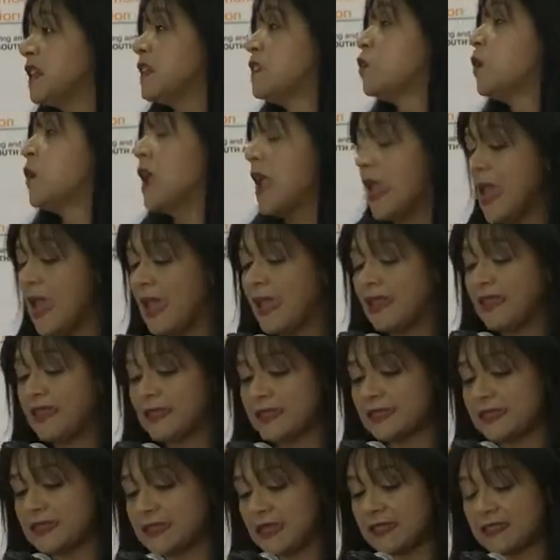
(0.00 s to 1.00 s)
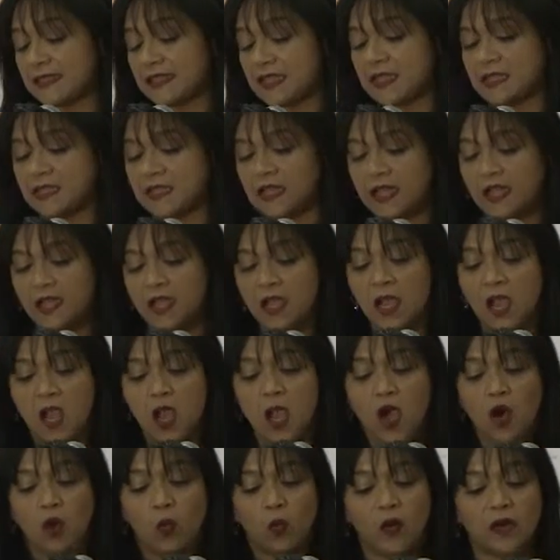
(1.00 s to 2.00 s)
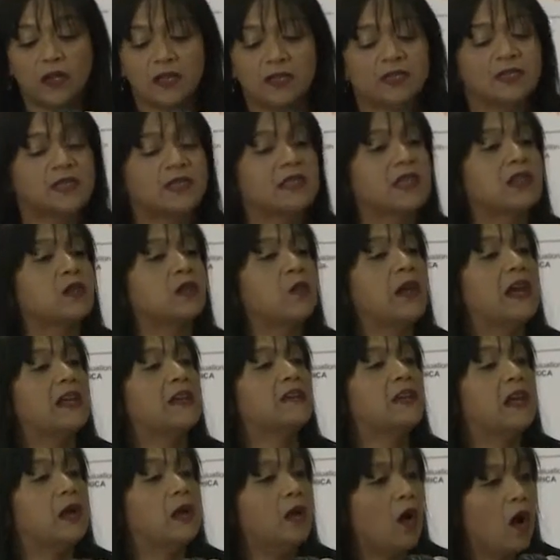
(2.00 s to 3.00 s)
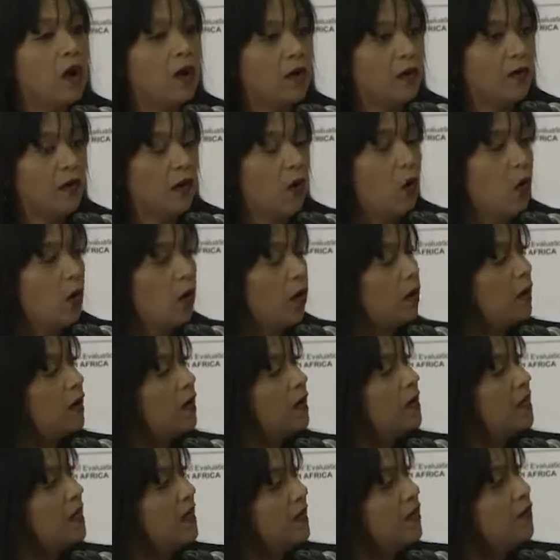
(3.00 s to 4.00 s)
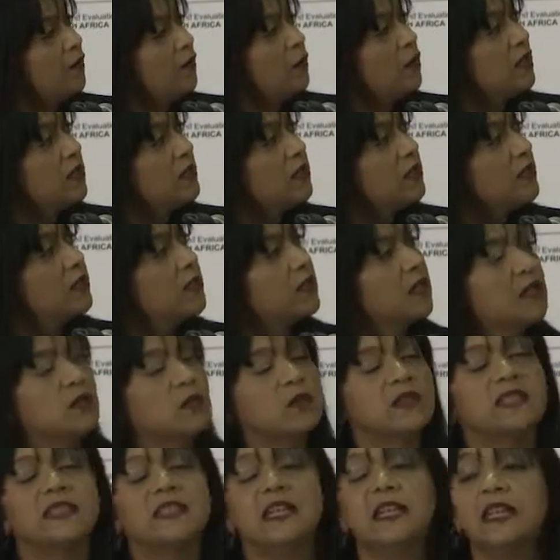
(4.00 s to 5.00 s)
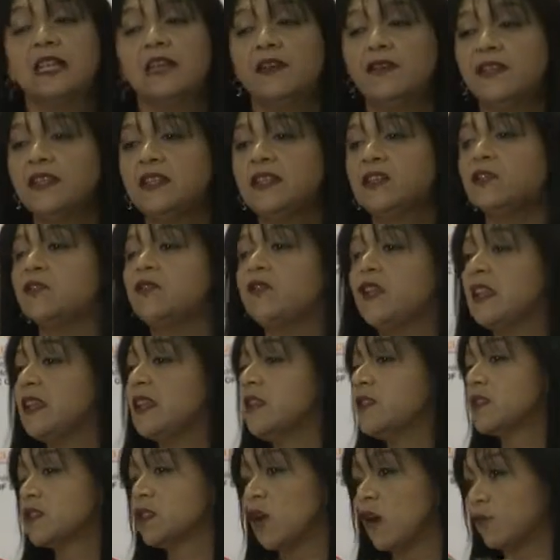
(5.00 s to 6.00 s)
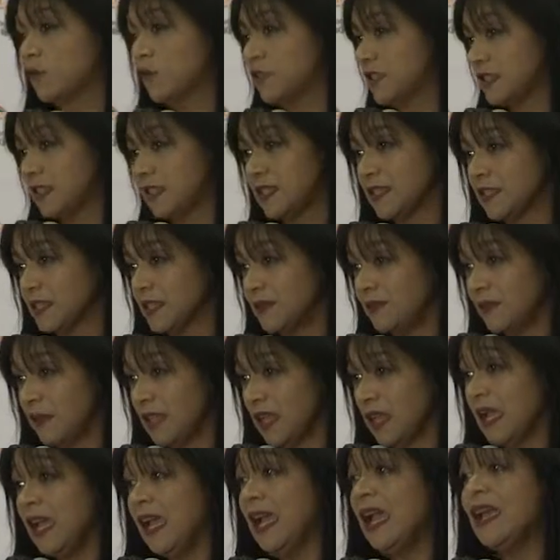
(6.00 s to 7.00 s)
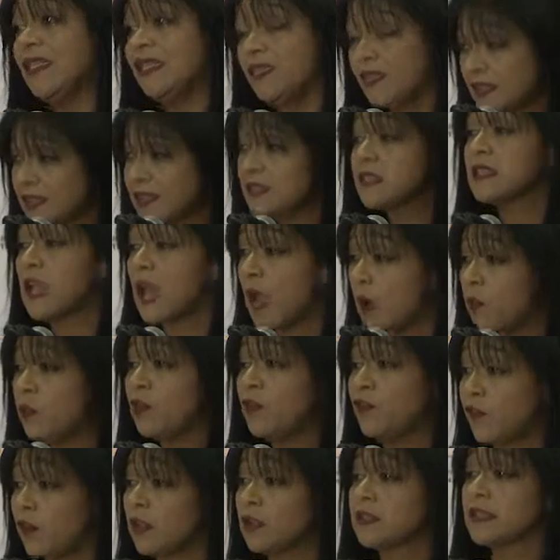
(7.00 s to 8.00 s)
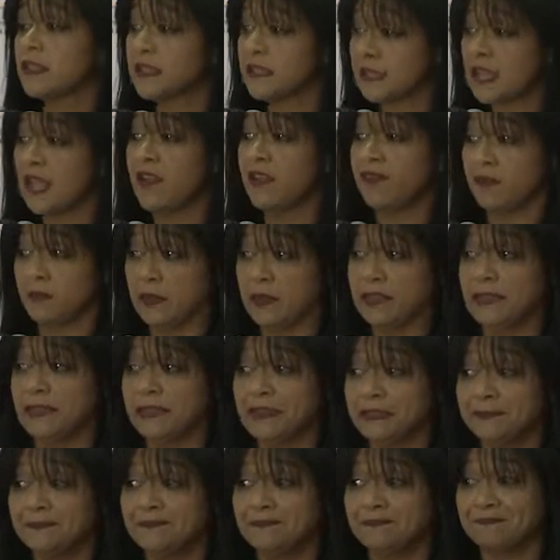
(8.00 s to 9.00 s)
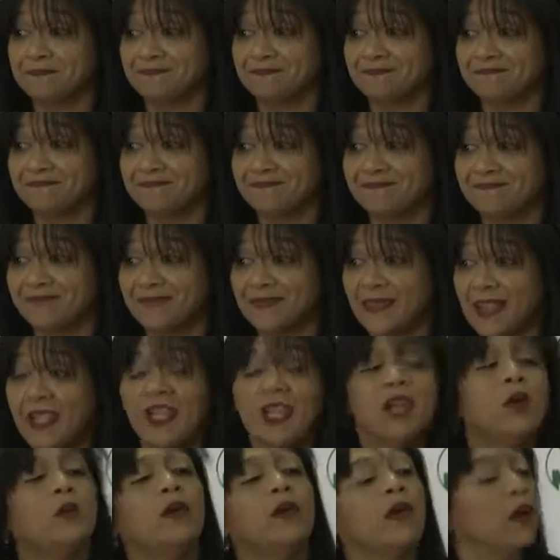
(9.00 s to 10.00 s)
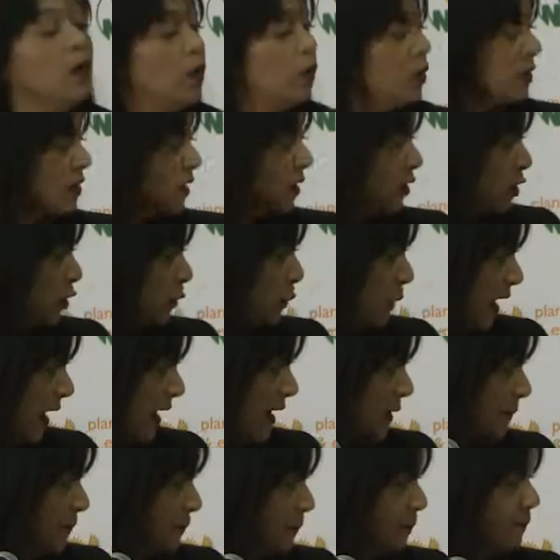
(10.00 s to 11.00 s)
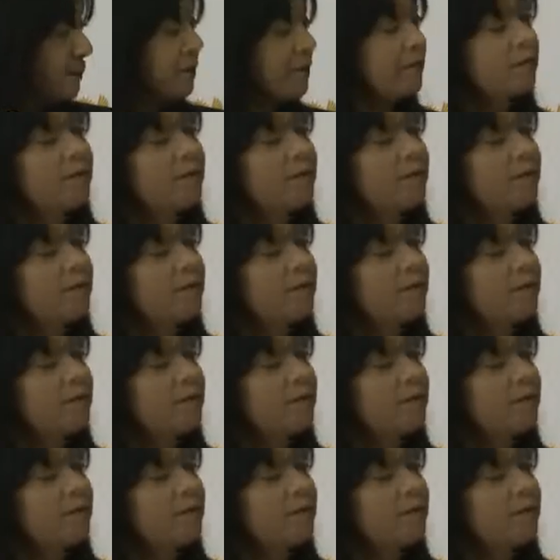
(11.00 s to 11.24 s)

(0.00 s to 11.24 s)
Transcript: that we had at Stats SA was that we had uh, invoices that was delivered to various offices. And this is our fault as government. We are also to blame.